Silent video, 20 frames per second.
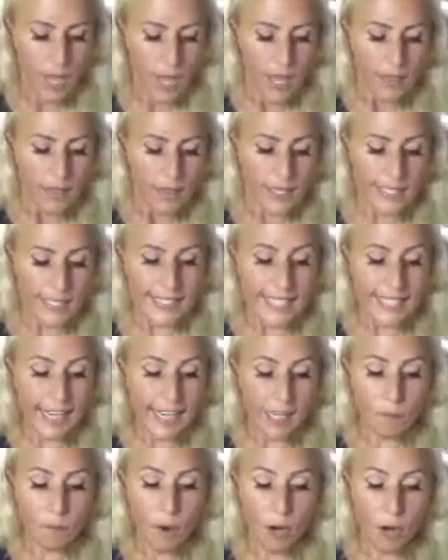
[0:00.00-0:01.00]
The second
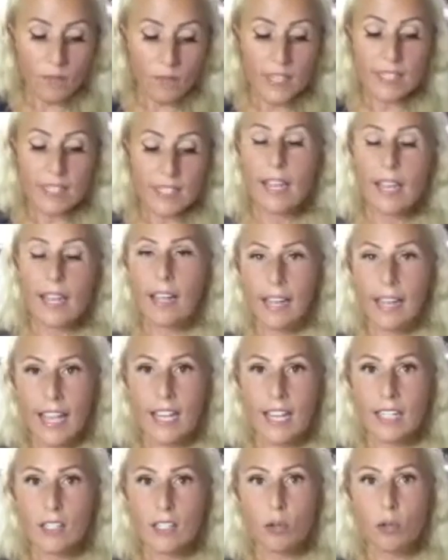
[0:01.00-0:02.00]
part of it, again,
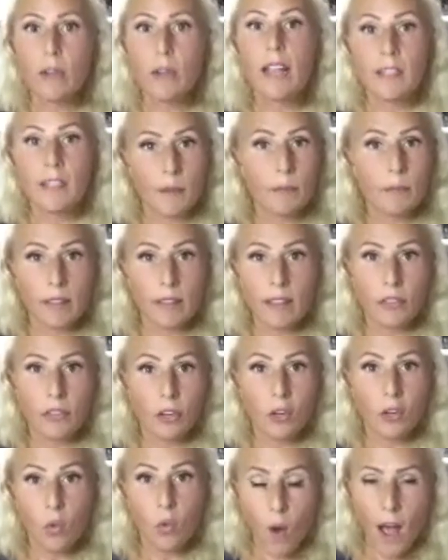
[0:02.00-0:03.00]
is create something that they're
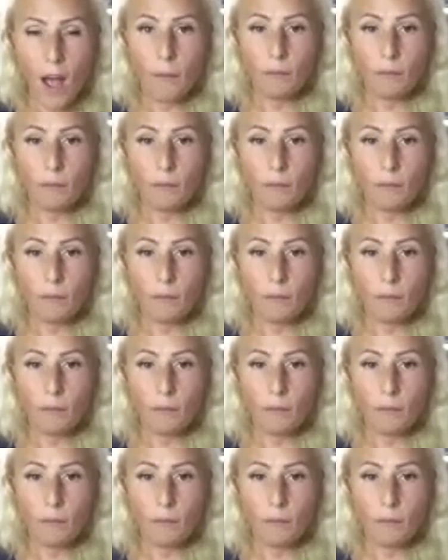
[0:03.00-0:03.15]
going to want.